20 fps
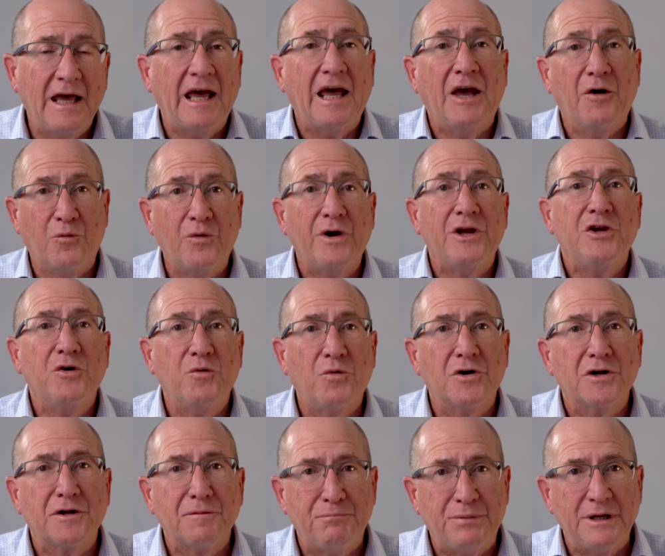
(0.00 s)
and where you
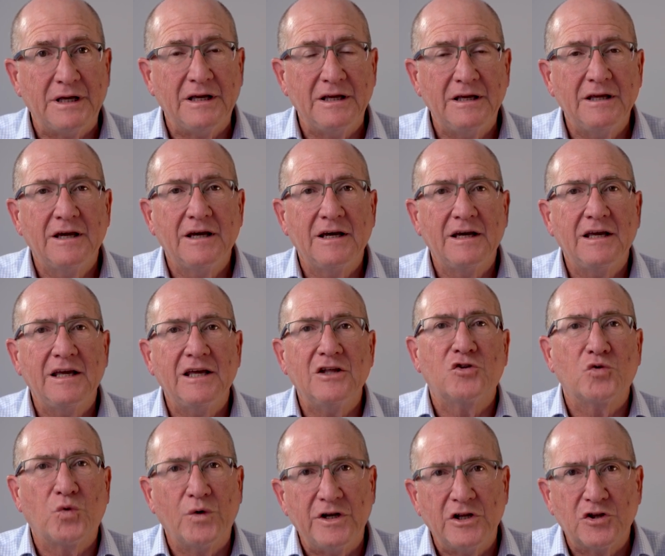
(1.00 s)
want to be in
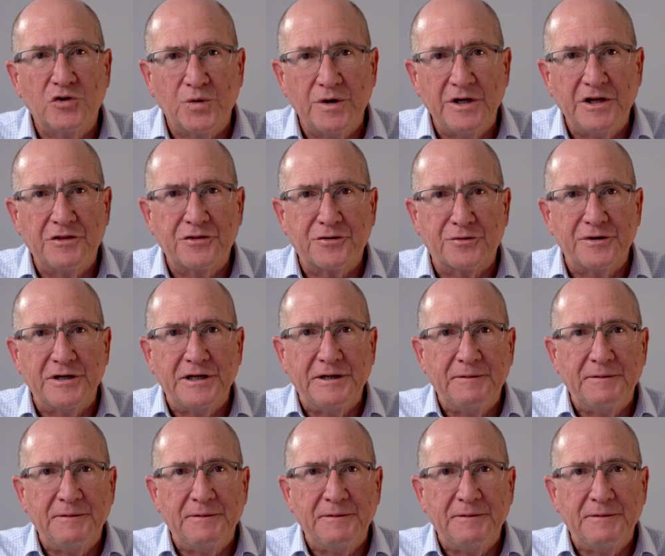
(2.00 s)
2023.